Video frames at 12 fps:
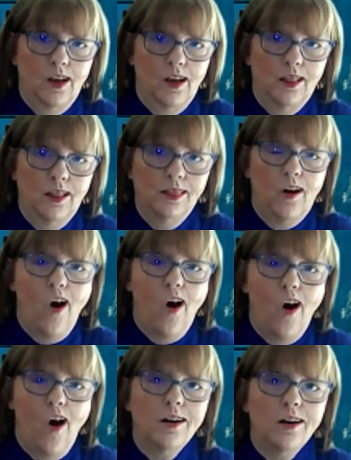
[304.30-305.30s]
There
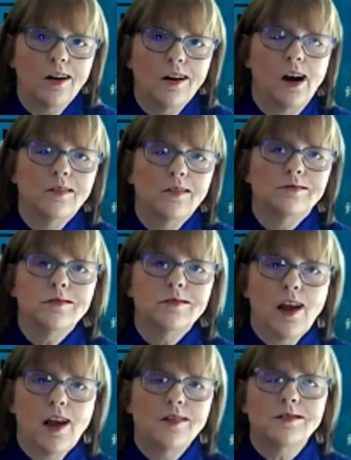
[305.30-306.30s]
are
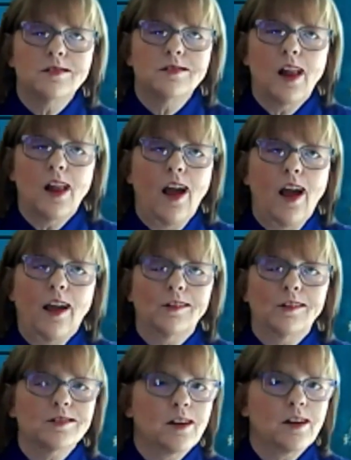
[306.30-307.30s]
sounds like
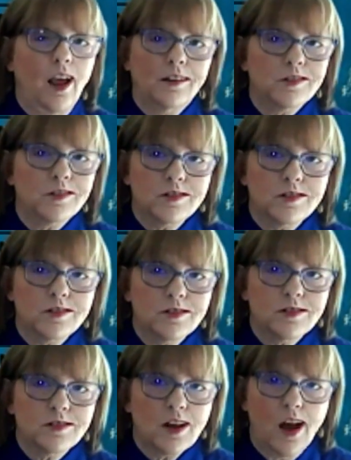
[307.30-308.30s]
there's
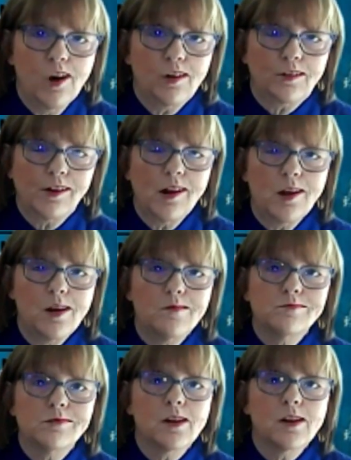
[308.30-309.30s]
exercise
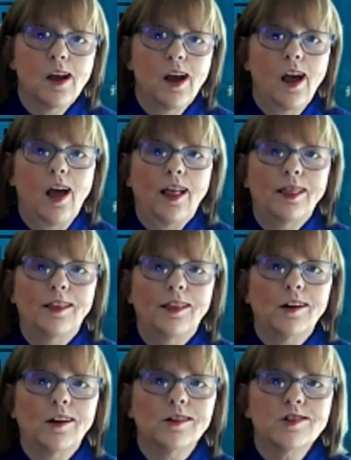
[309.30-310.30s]
programs.
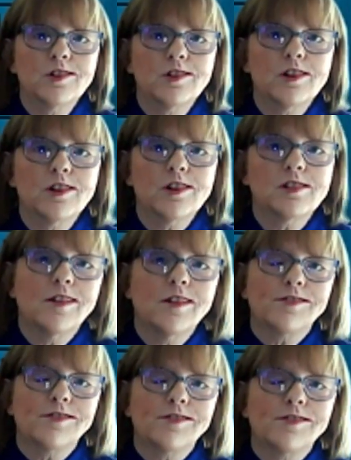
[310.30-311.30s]
There's just
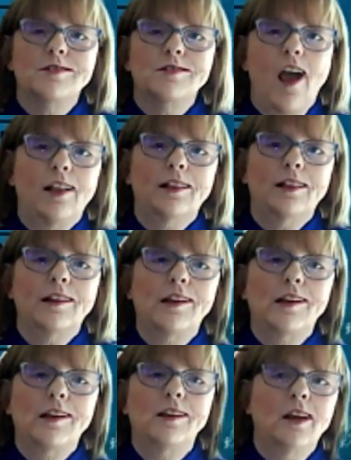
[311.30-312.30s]
different
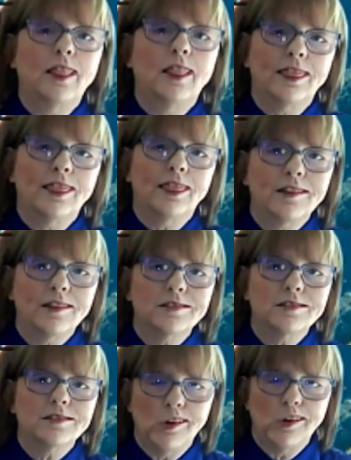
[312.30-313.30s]
daily
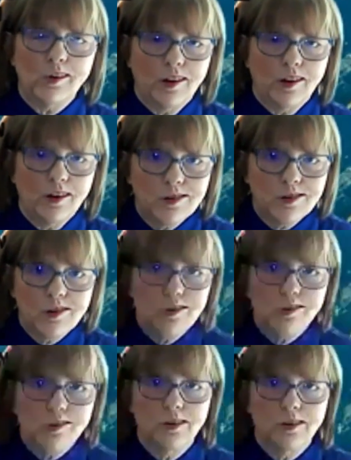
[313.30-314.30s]
things that you can
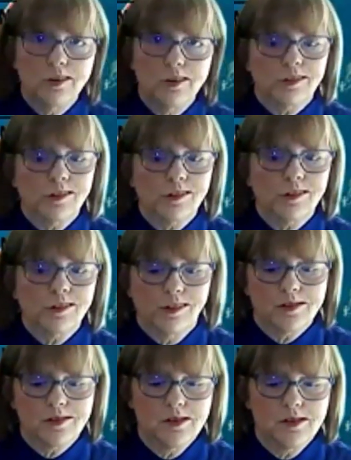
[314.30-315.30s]
do through
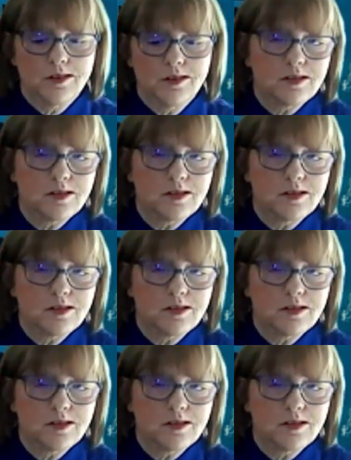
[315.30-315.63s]
this